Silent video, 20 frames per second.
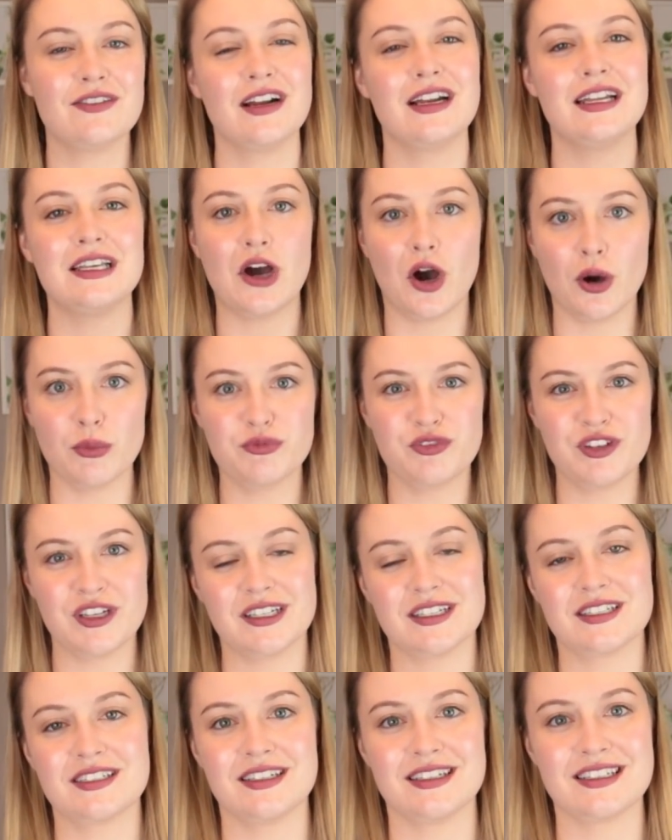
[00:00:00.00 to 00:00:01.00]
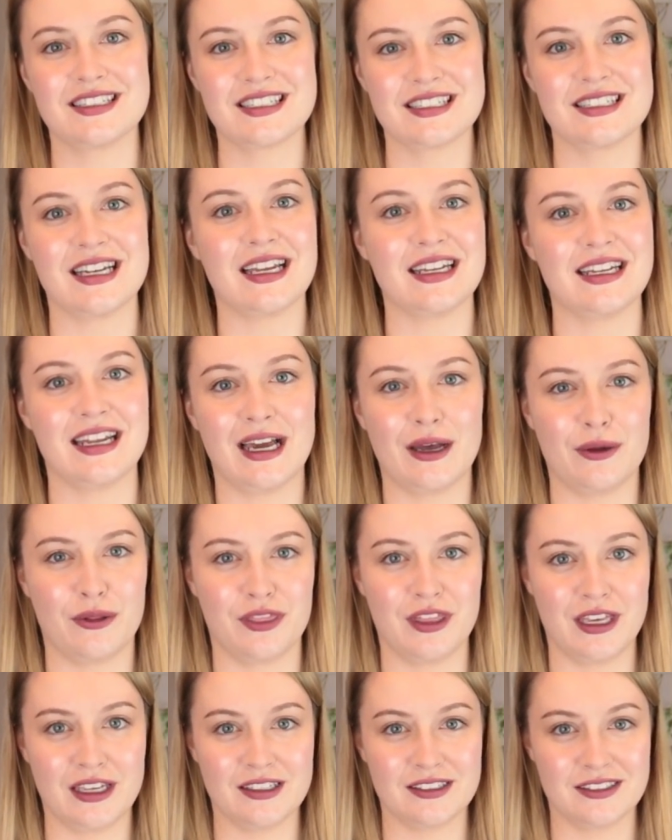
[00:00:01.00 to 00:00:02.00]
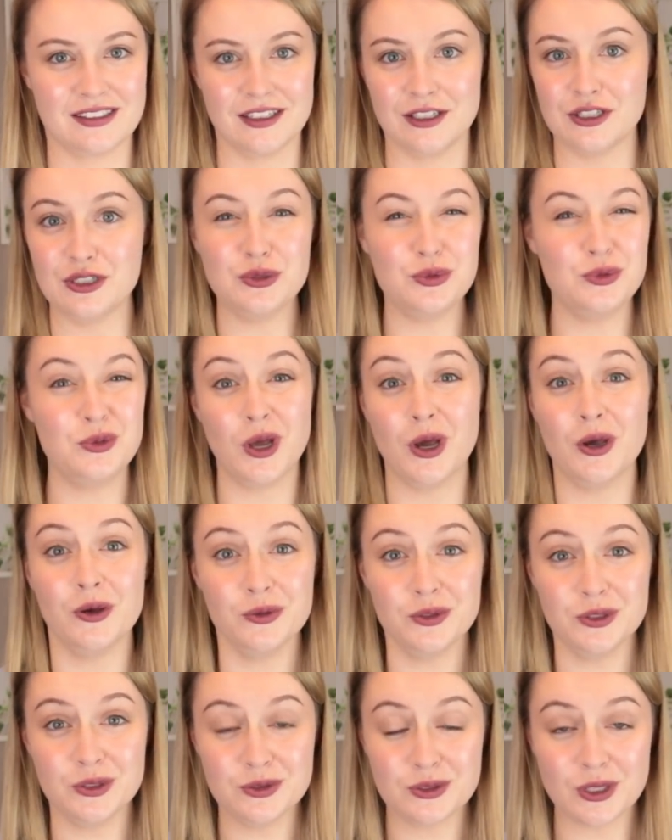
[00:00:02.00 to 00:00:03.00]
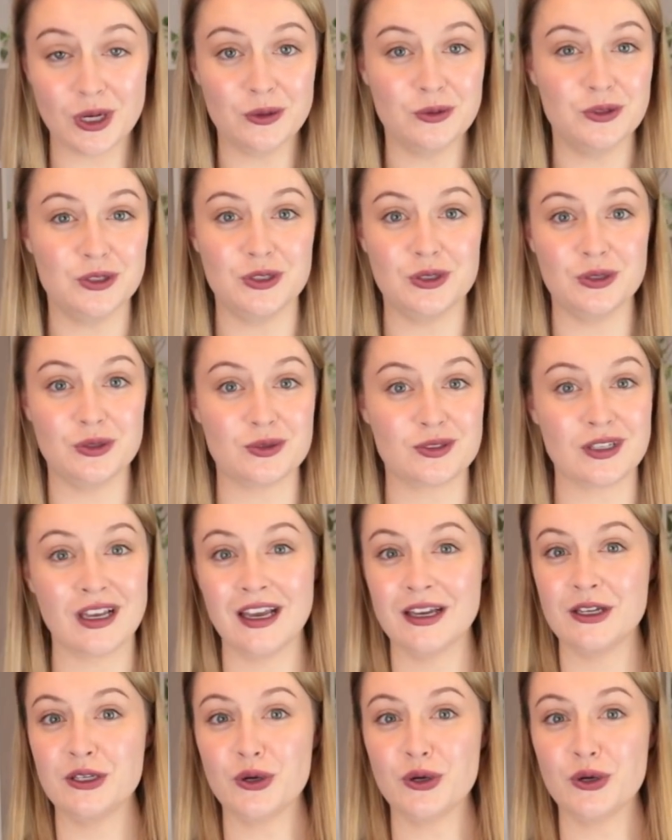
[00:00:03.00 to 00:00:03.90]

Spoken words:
really obvious standout things that you know you don't use,